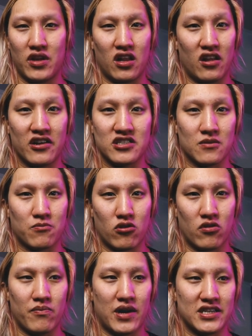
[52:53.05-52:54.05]
a lot of
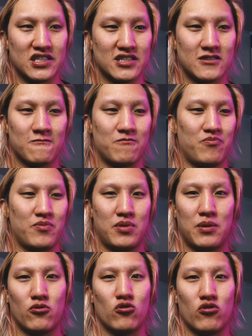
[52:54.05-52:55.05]
support by just
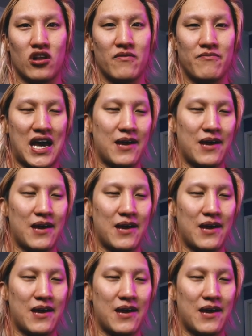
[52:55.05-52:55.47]
people who love